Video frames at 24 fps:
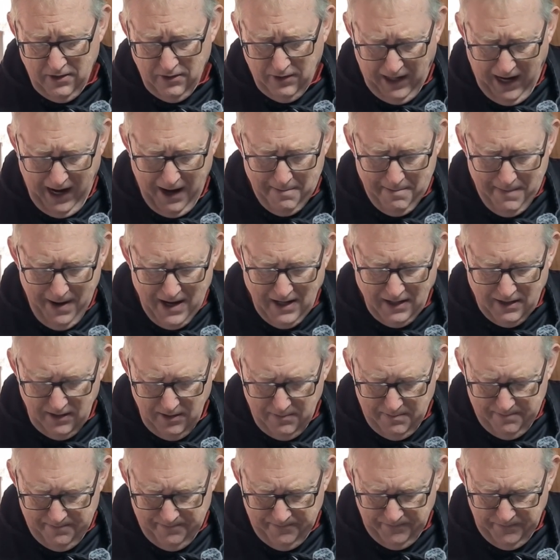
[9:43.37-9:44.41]
You can make
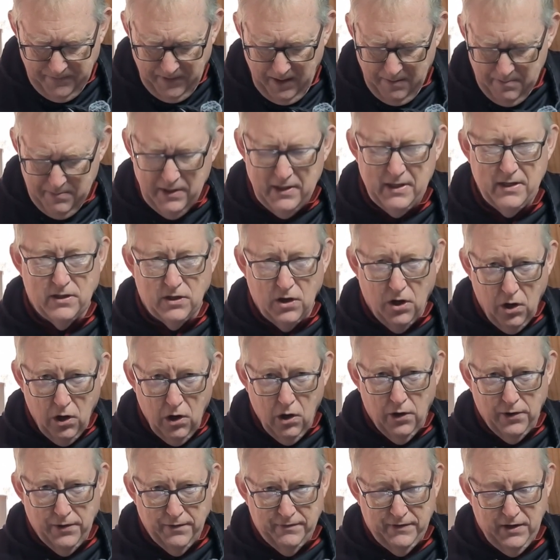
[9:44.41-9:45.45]
them, but there's a
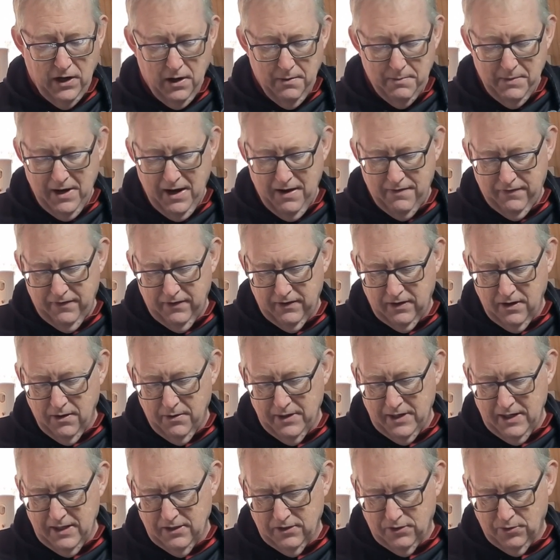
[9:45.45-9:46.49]
lot of time and effort
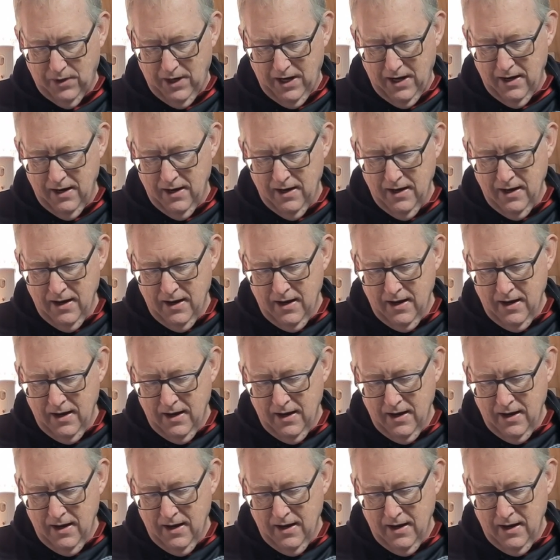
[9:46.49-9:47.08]
going into it.